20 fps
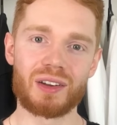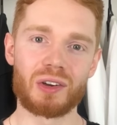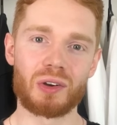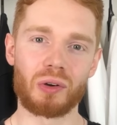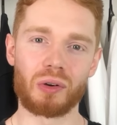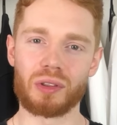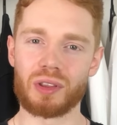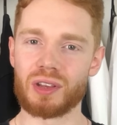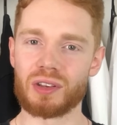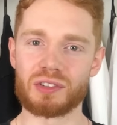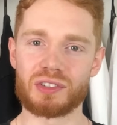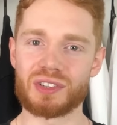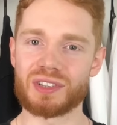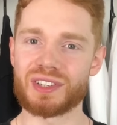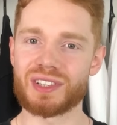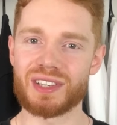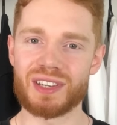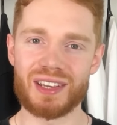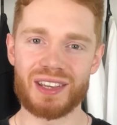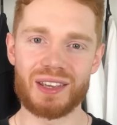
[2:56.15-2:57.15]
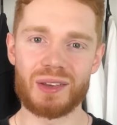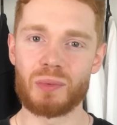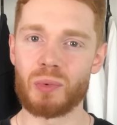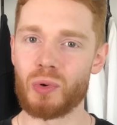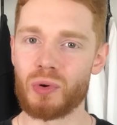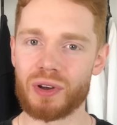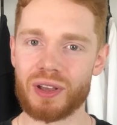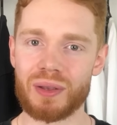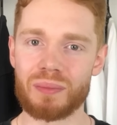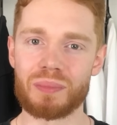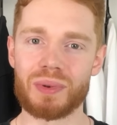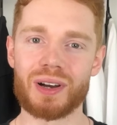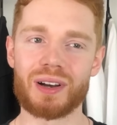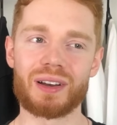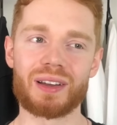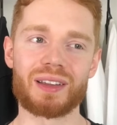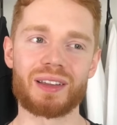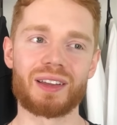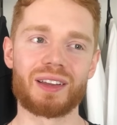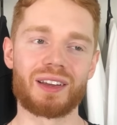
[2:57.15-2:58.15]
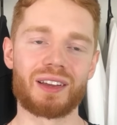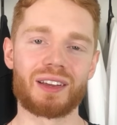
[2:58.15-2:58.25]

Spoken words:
or that you just see walking by.